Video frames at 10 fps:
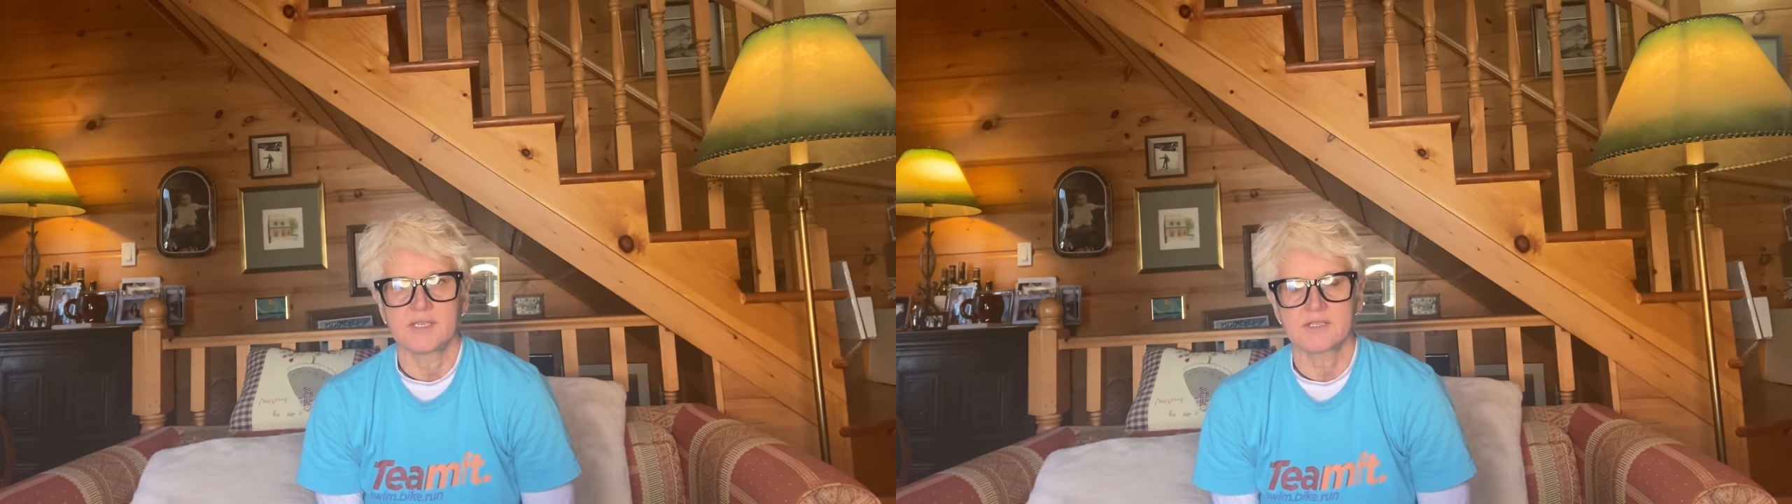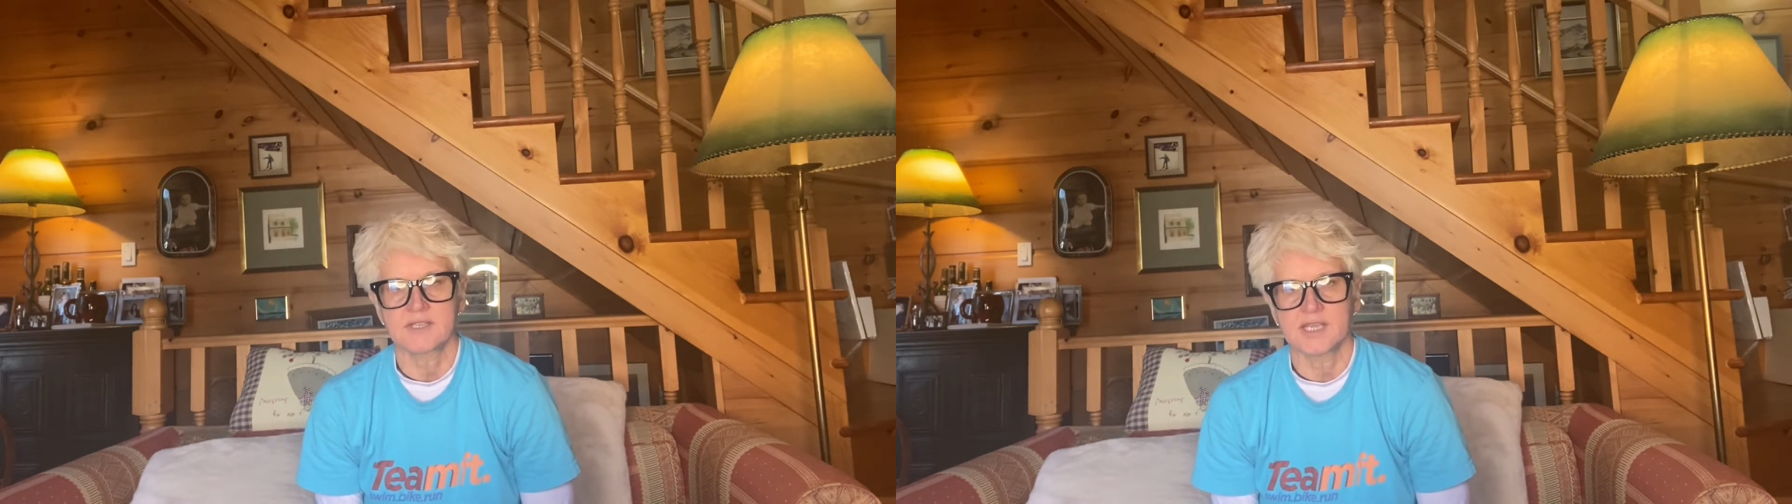
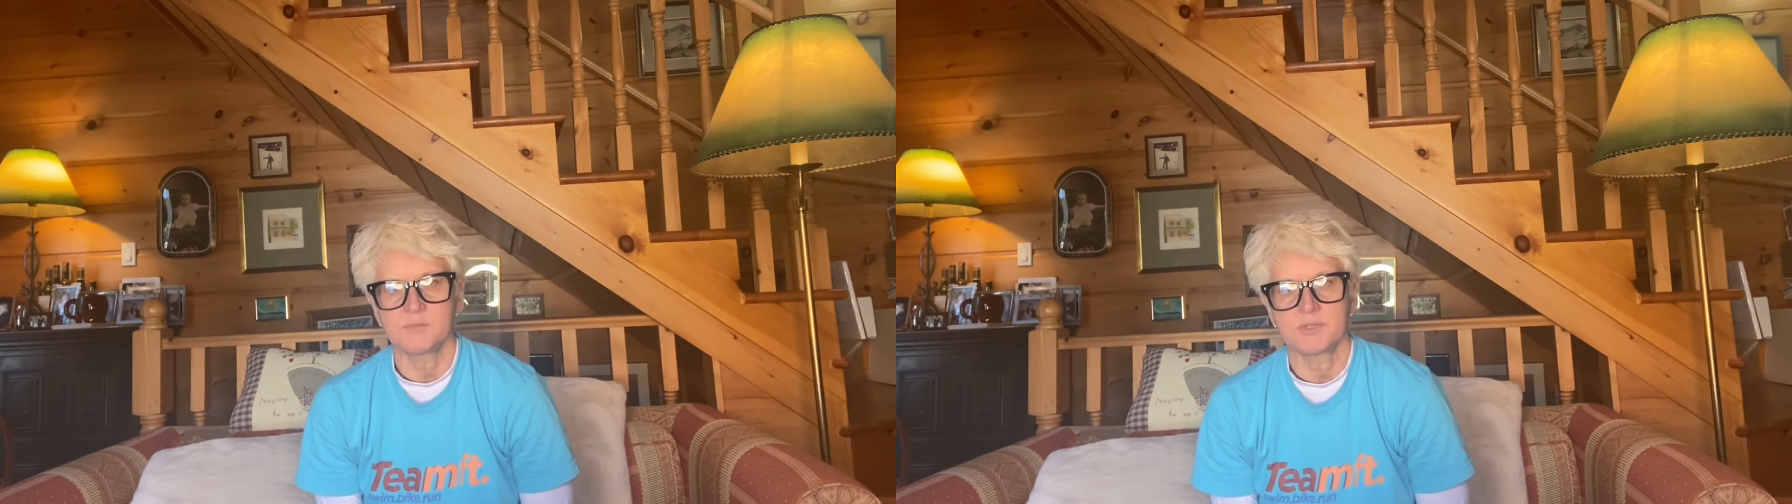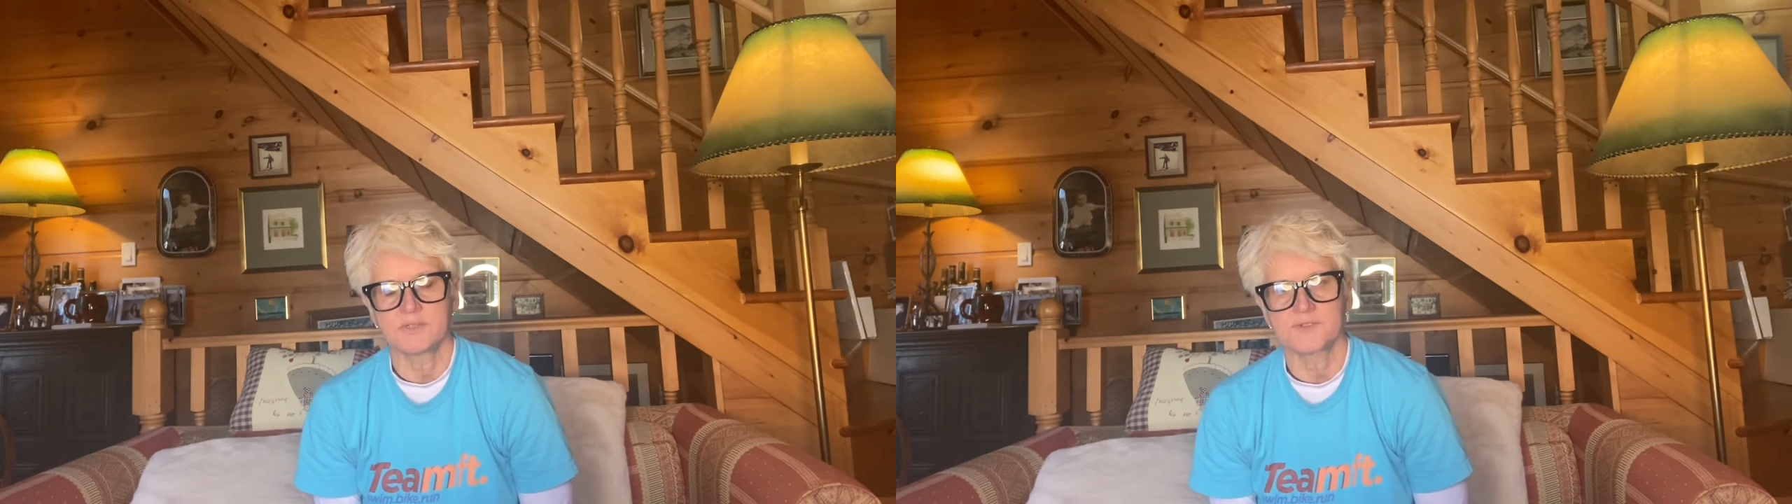
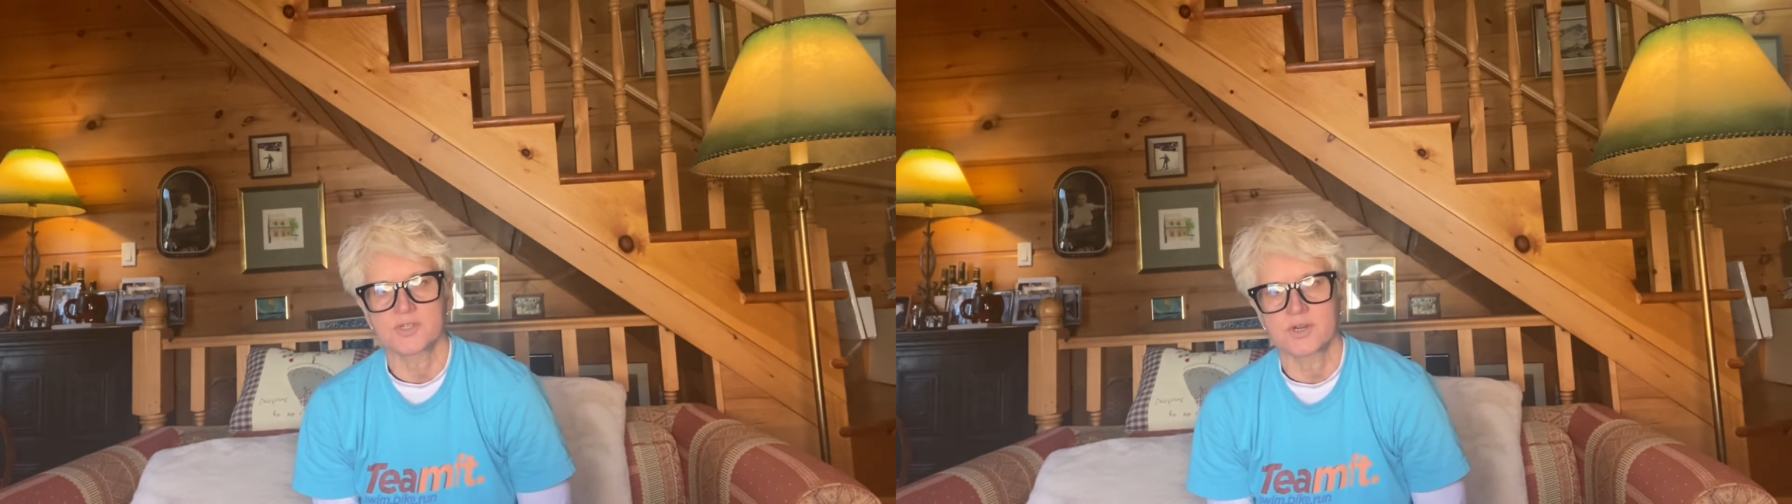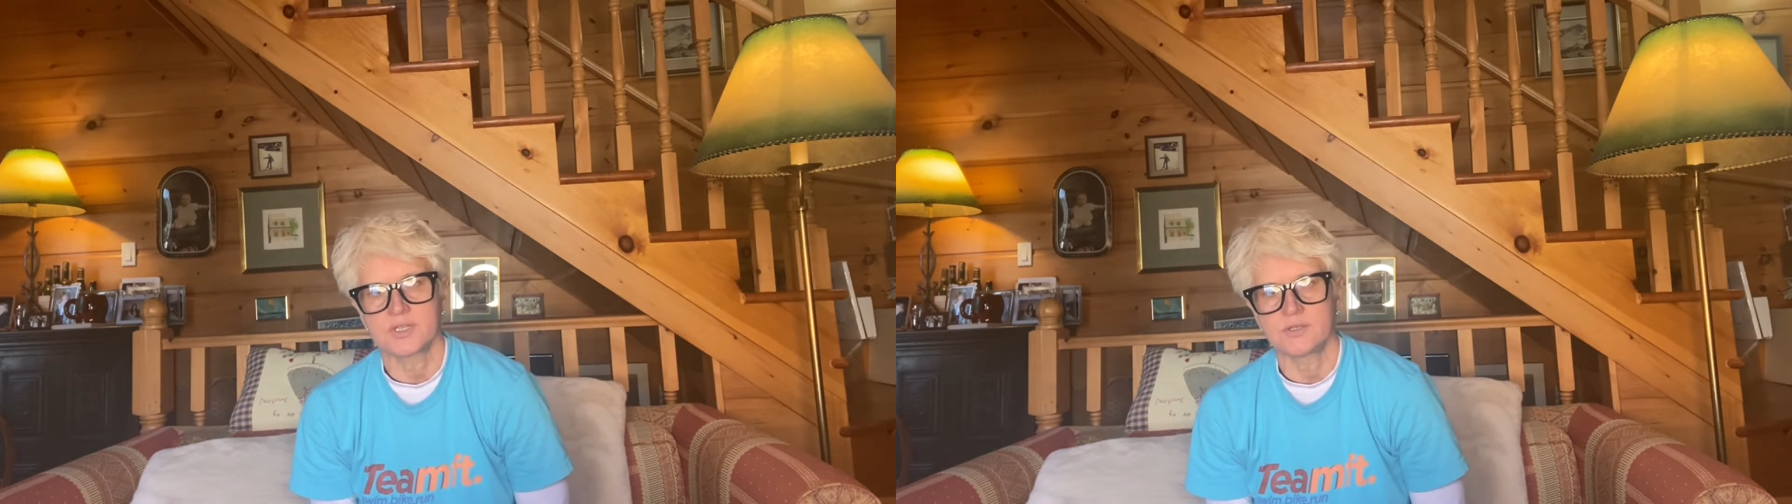excitement of
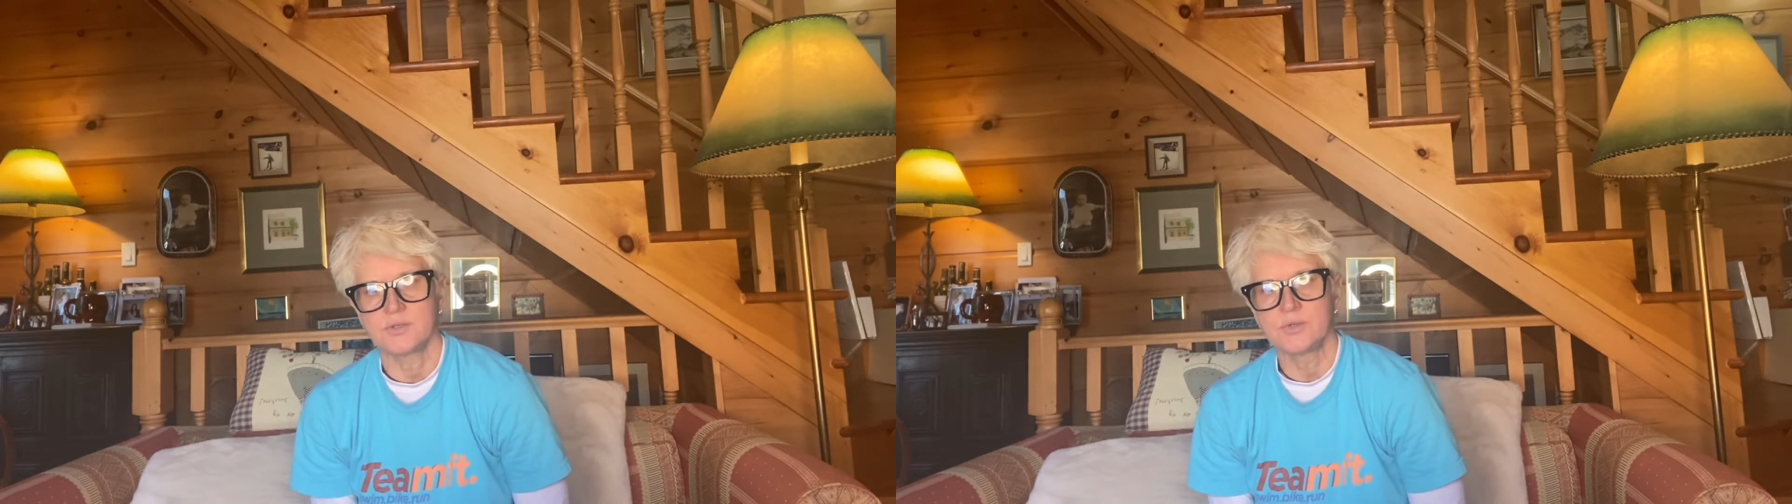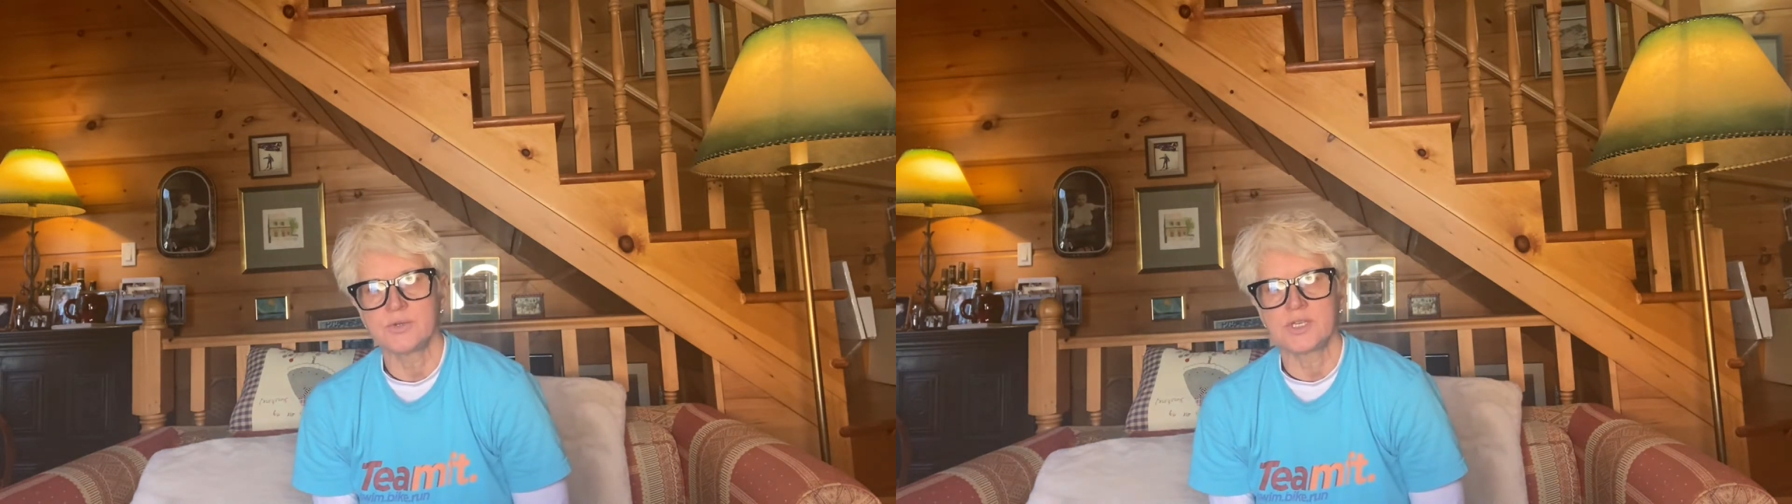starting the
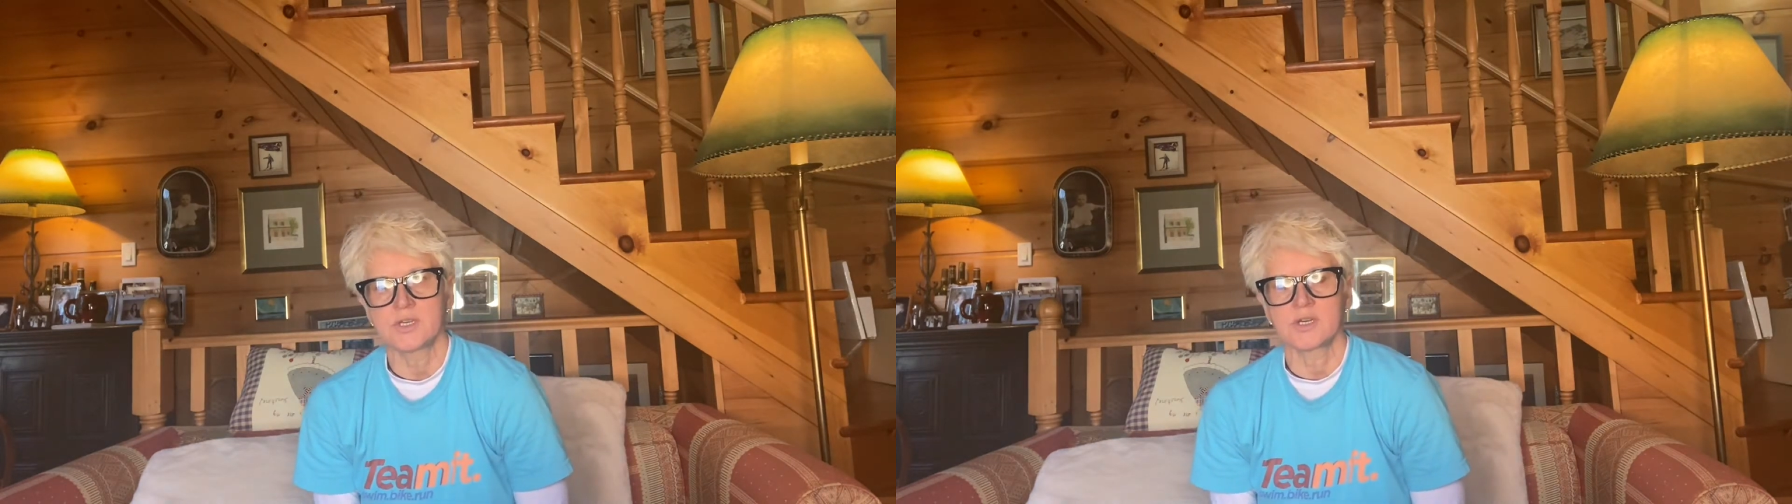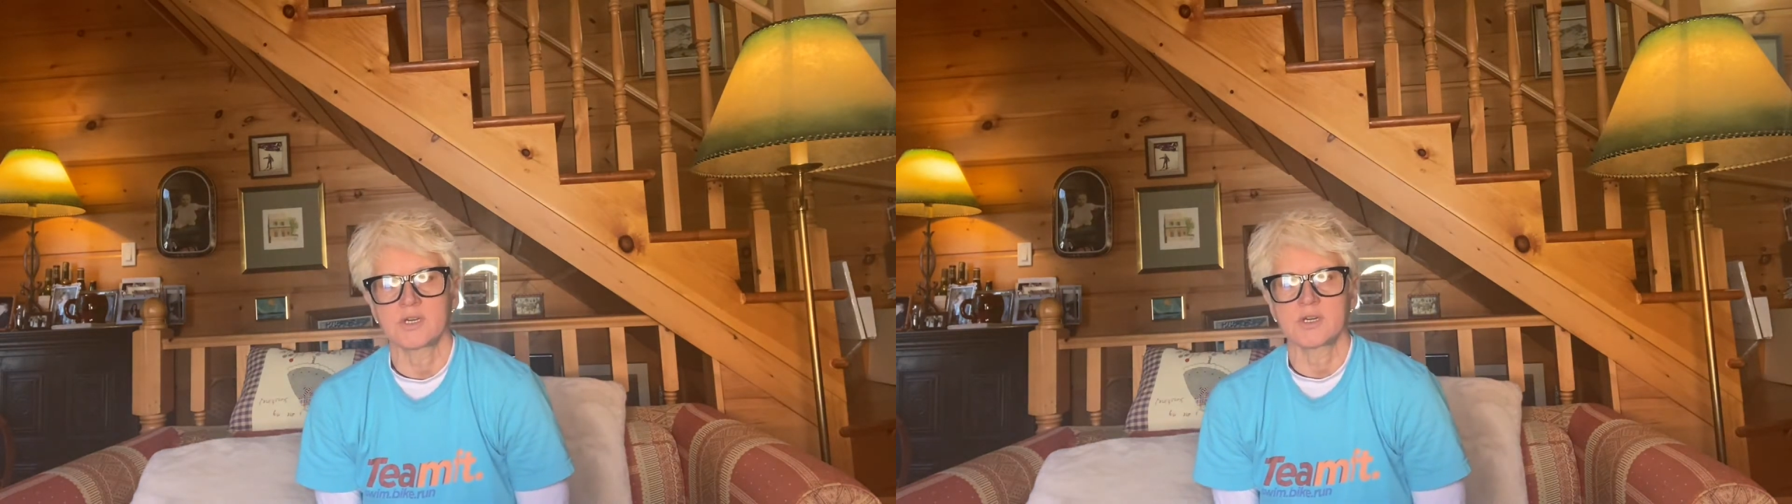new
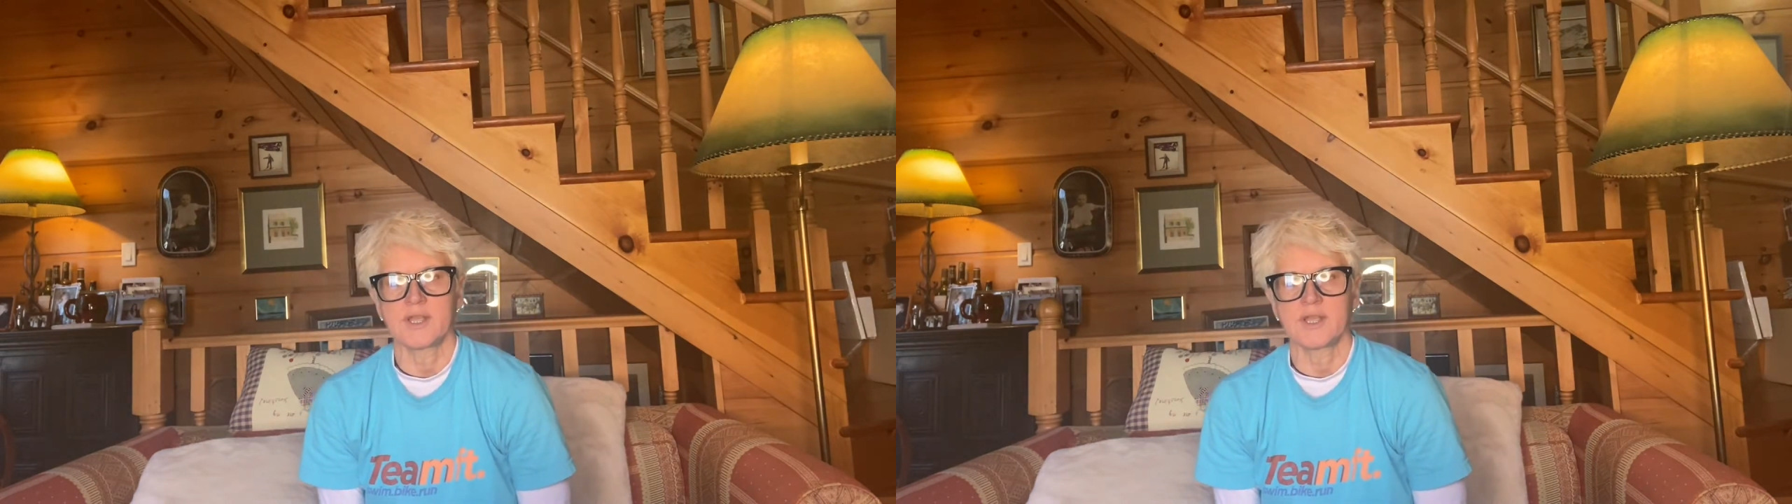year,